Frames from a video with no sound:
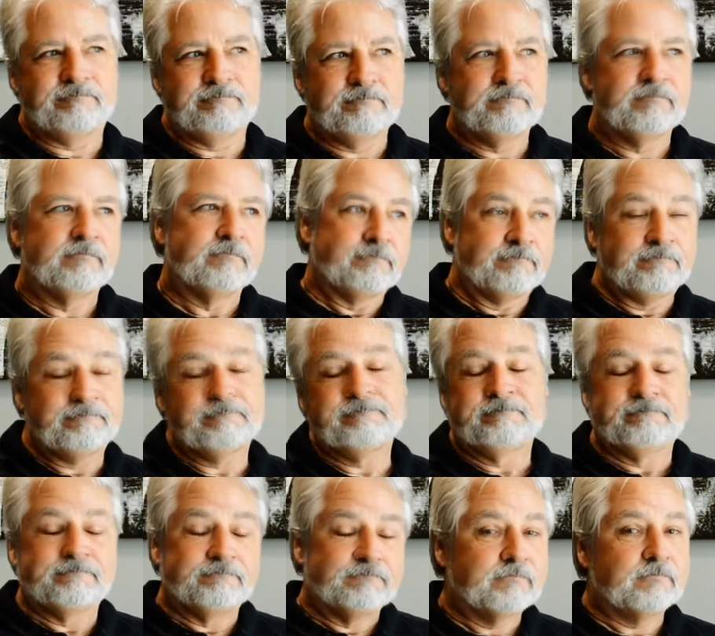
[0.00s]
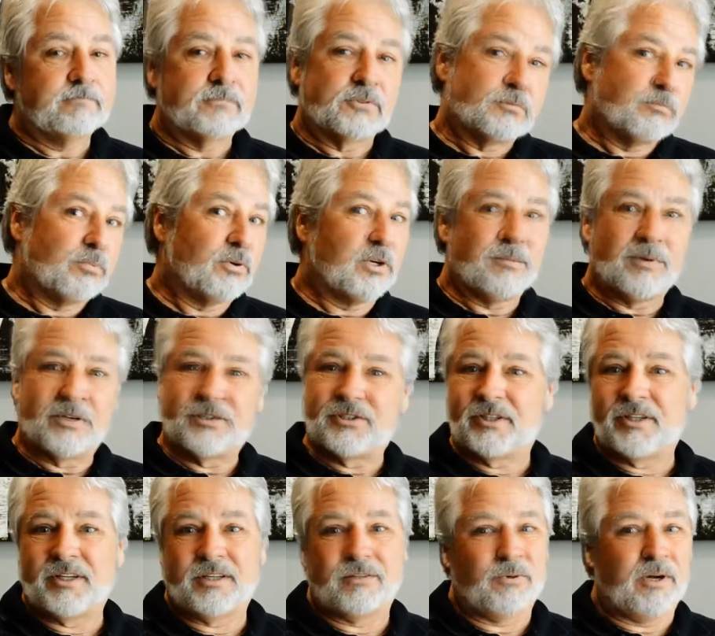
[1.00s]
that's pretty much
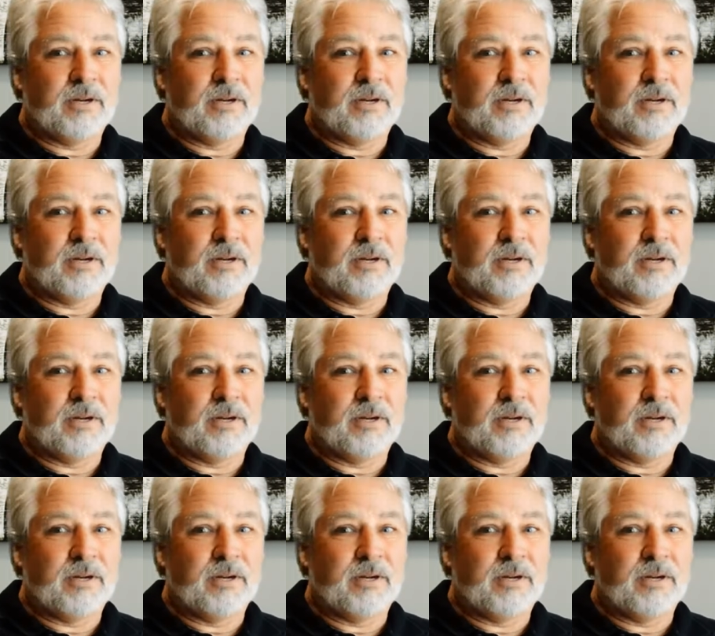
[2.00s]
it.